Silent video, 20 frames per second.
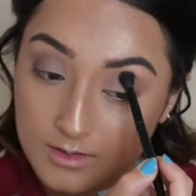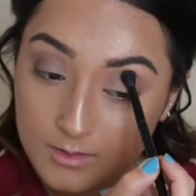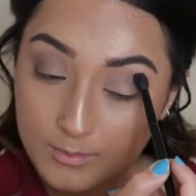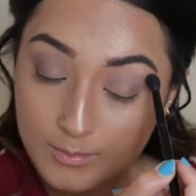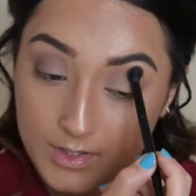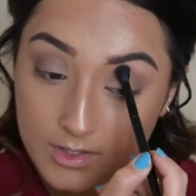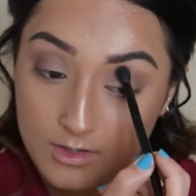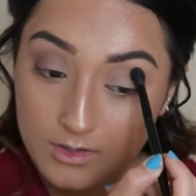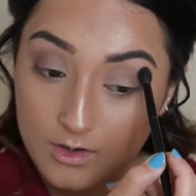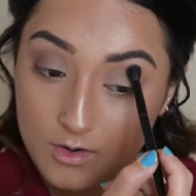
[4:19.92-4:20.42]

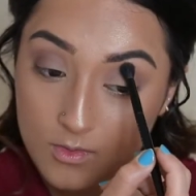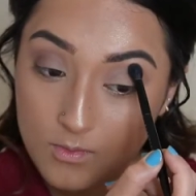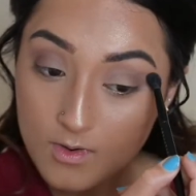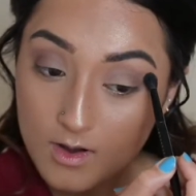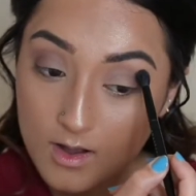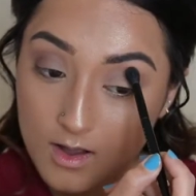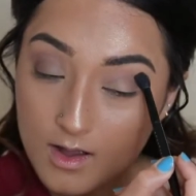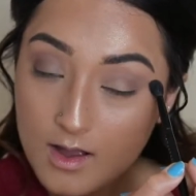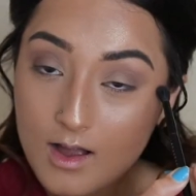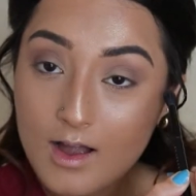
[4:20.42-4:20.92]
But you know
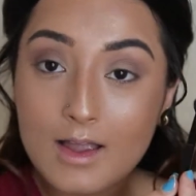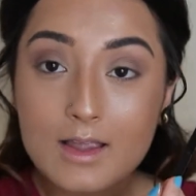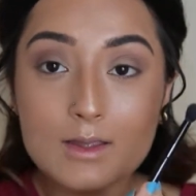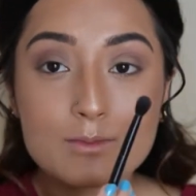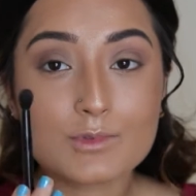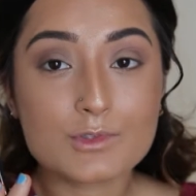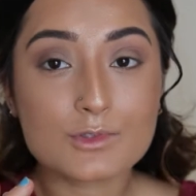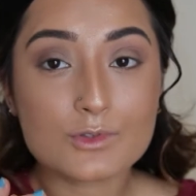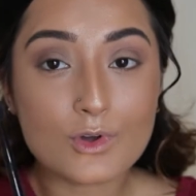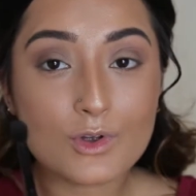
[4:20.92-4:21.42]
what? I
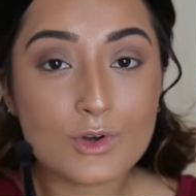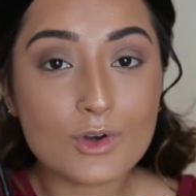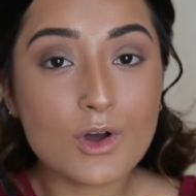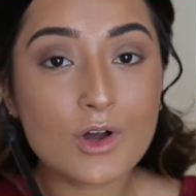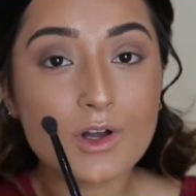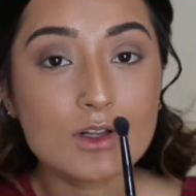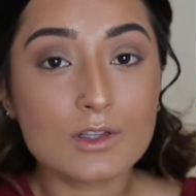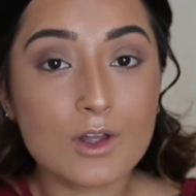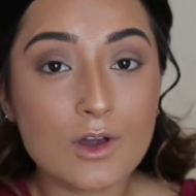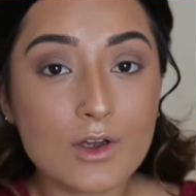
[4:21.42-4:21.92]
am so
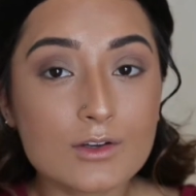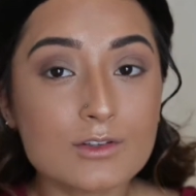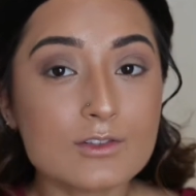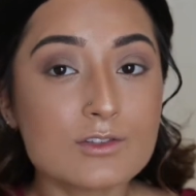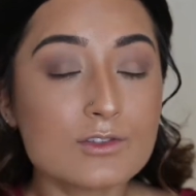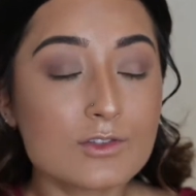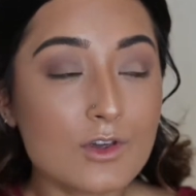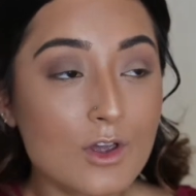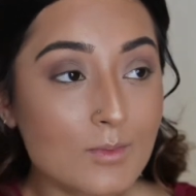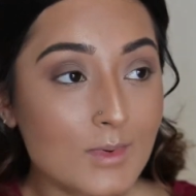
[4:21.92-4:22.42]
not alone.
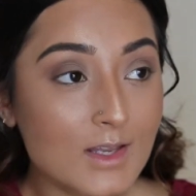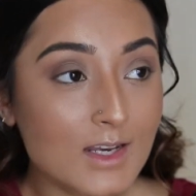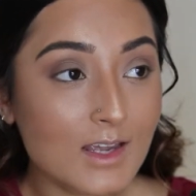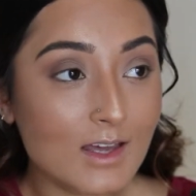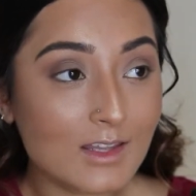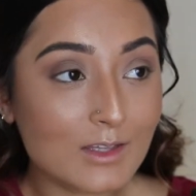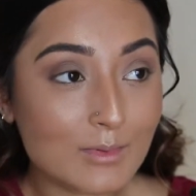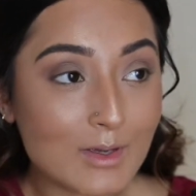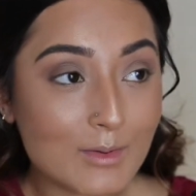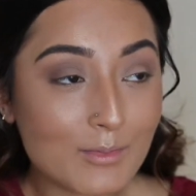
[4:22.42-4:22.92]
So many
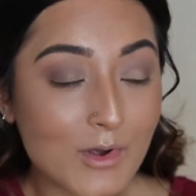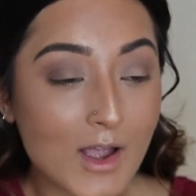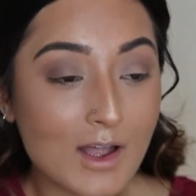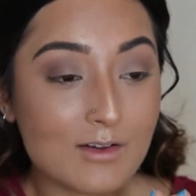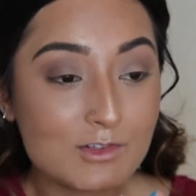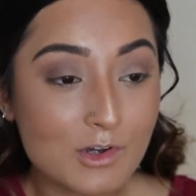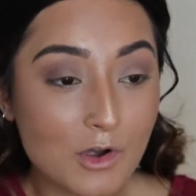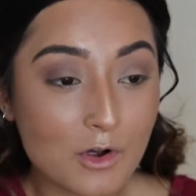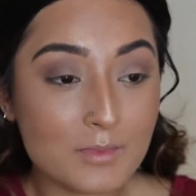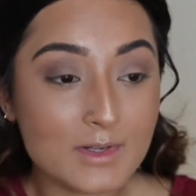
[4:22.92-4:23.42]
other people
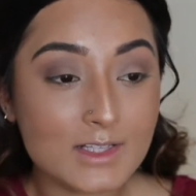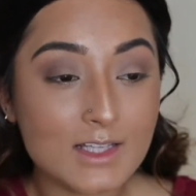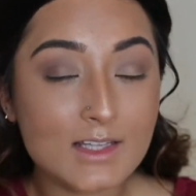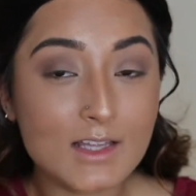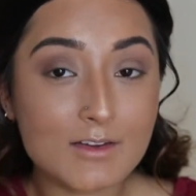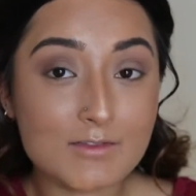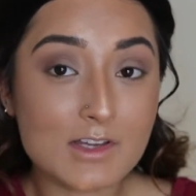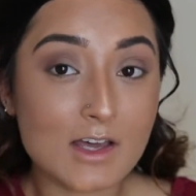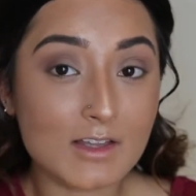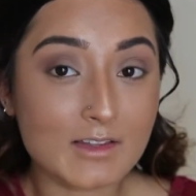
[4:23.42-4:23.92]
have told me that
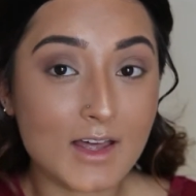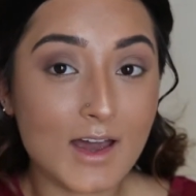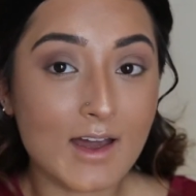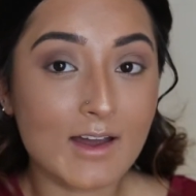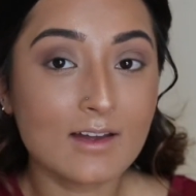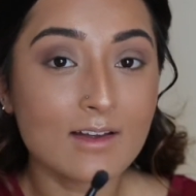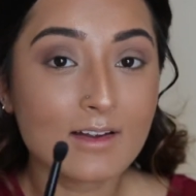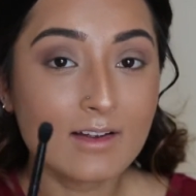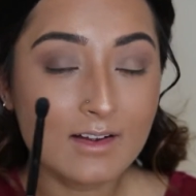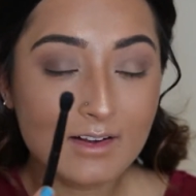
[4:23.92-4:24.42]
they've done
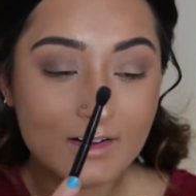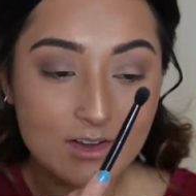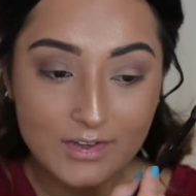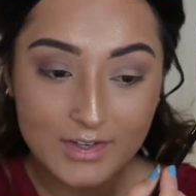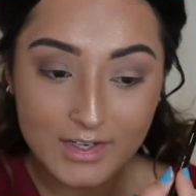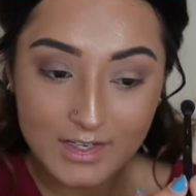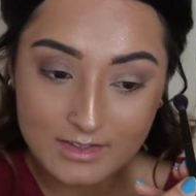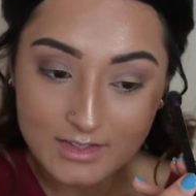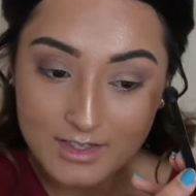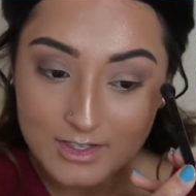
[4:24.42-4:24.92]
that
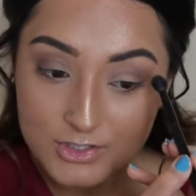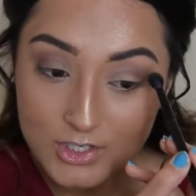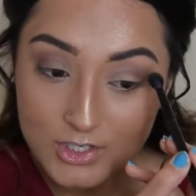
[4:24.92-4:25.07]
in their